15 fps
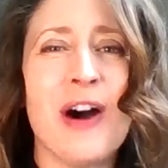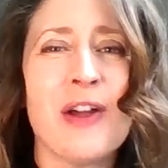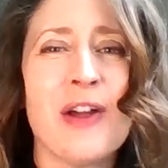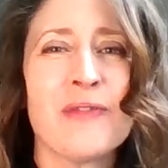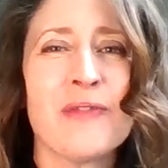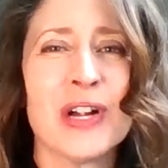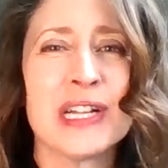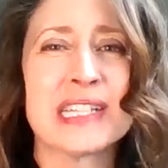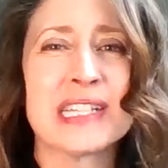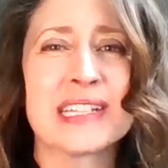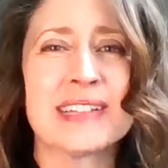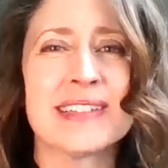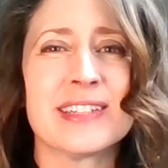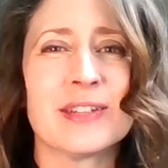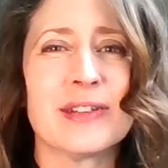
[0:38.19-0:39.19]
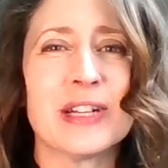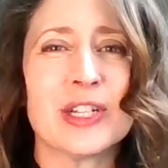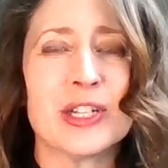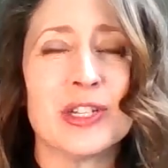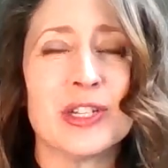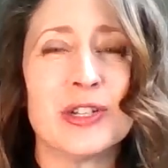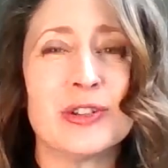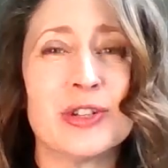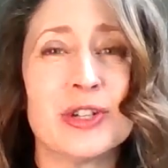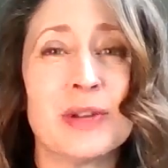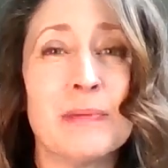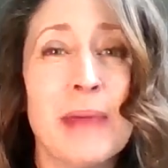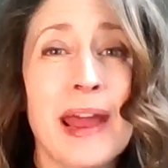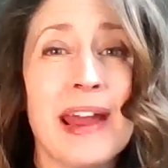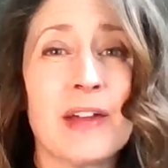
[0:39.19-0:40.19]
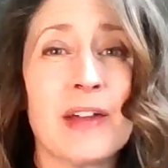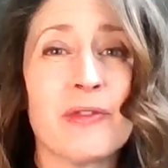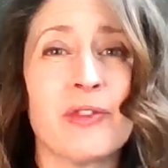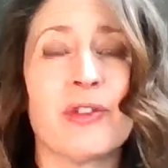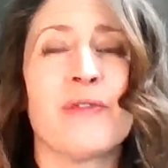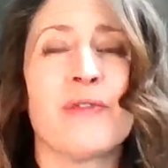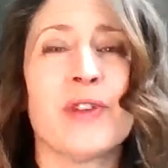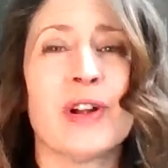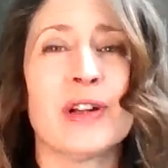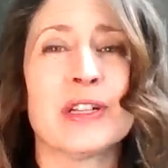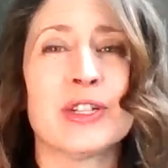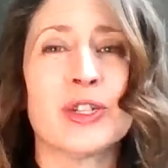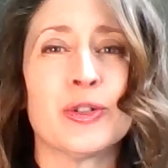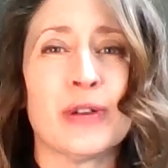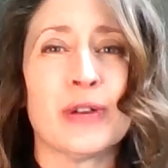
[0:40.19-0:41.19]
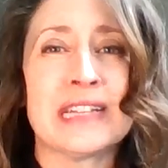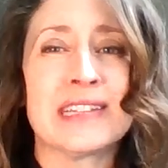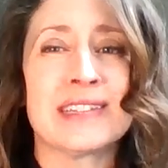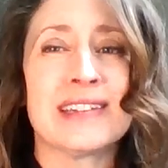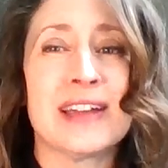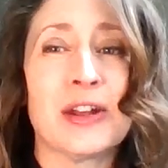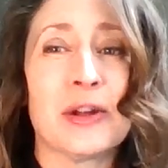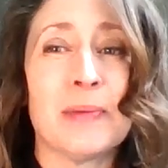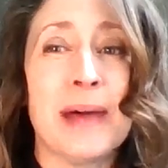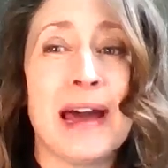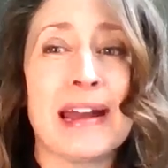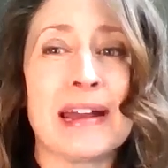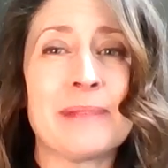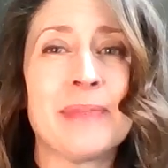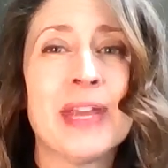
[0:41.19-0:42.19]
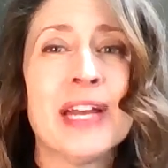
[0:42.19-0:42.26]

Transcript: all the various considerations you should make for the various joints in your body.